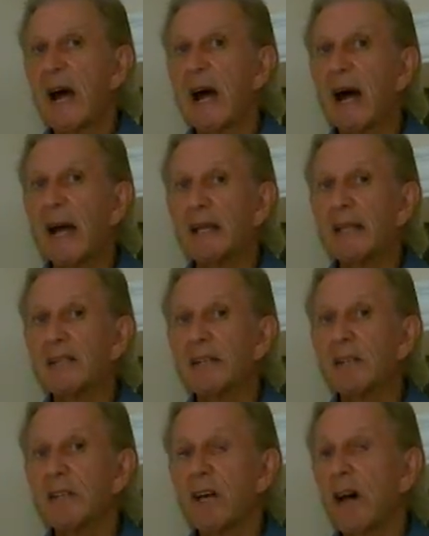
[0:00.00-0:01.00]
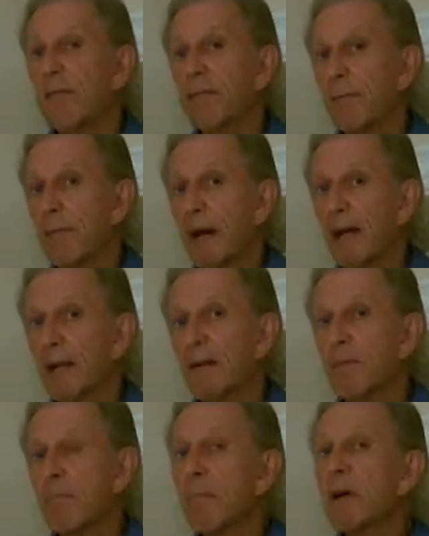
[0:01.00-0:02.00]
and to have the buyer
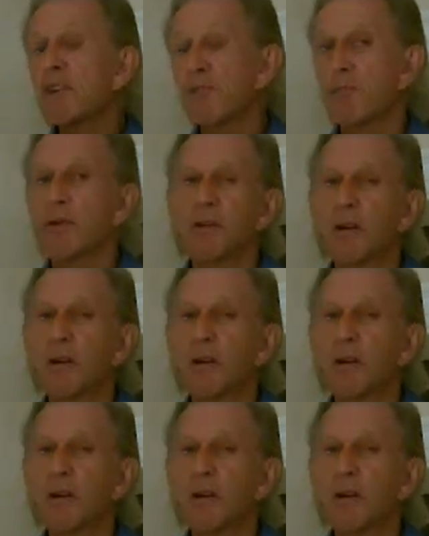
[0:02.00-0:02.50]
much more